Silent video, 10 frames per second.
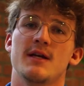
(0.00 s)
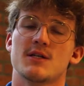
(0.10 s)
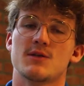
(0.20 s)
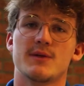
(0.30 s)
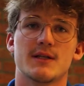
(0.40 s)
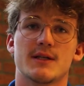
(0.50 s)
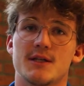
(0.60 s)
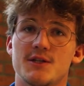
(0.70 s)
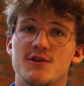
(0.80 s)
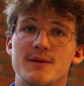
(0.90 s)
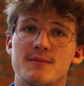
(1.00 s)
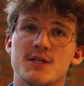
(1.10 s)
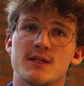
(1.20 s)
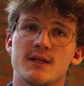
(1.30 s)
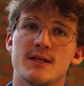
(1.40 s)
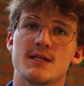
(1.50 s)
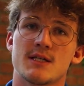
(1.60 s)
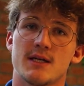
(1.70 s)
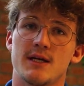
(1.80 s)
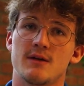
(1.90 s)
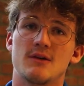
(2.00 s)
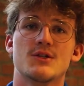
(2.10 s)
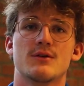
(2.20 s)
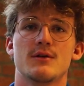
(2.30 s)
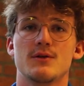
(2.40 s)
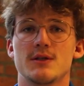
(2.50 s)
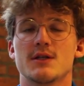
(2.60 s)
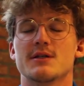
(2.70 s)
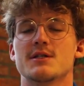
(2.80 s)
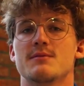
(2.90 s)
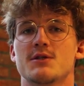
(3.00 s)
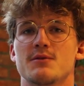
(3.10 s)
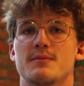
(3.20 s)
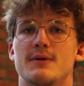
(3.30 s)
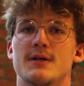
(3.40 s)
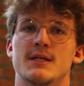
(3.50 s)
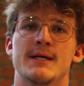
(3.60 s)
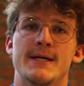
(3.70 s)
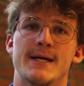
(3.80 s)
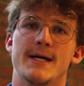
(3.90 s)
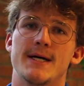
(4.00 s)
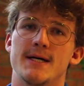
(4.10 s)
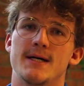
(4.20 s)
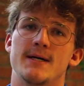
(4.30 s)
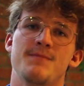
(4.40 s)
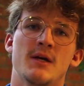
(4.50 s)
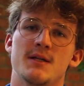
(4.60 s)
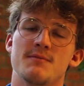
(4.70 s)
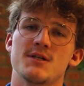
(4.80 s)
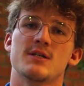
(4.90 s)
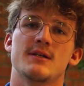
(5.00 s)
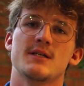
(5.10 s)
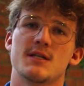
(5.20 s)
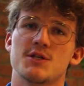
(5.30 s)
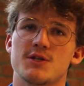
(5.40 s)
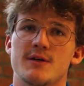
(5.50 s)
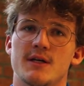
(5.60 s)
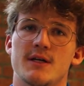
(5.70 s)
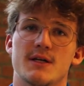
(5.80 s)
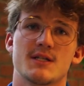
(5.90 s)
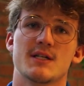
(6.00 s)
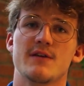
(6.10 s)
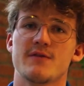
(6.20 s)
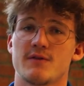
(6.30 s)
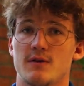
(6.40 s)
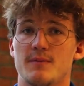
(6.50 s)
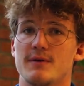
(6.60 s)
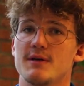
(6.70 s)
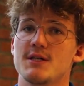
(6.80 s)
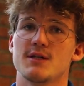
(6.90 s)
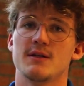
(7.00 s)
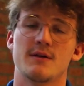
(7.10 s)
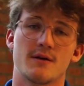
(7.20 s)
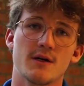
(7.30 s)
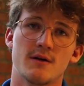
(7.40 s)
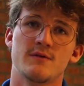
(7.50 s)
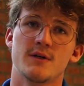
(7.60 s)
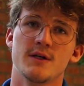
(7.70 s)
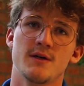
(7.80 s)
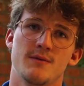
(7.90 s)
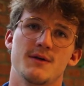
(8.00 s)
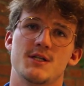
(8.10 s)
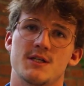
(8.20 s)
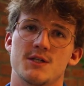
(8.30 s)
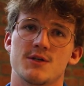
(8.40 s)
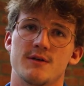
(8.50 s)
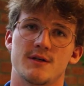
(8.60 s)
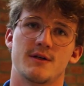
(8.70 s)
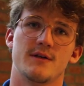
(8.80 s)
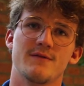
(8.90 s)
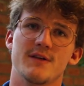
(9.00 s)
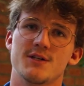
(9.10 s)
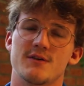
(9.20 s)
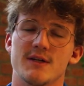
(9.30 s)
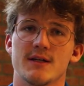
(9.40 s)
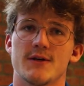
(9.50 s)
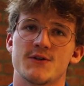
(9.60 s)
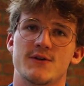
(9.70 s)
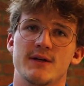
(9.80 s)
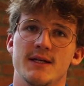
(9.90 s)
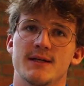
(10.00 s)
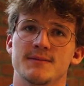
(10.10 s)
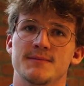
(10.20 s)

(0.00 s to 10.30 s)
us with the 3 mission links and also the good customer support. The mission links ensured a safe operation in our convoy, which ensured our victory in Australia.